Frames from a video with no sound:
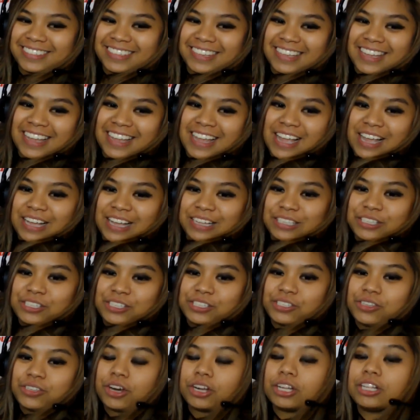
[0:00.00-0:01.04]
Circle. So
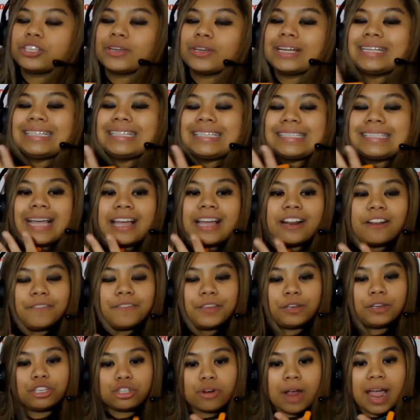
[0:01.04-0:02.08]
instead of you
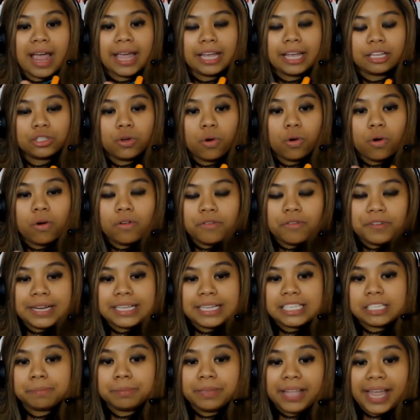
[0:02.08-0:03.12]
trying to over-explain
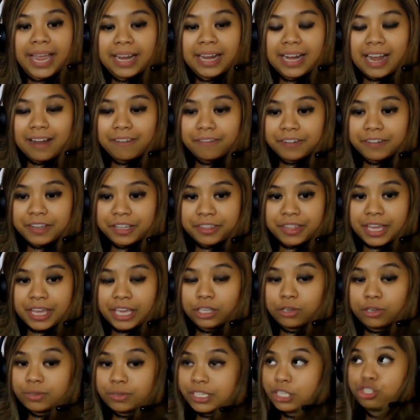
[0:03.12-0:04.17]
everything using
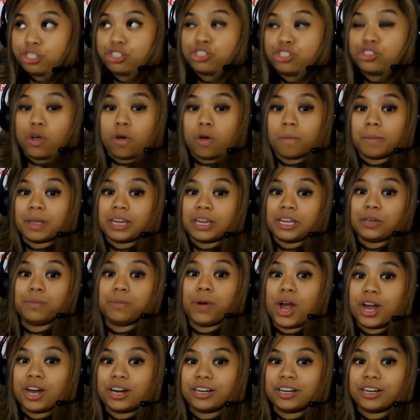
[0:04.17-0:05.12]
so many words,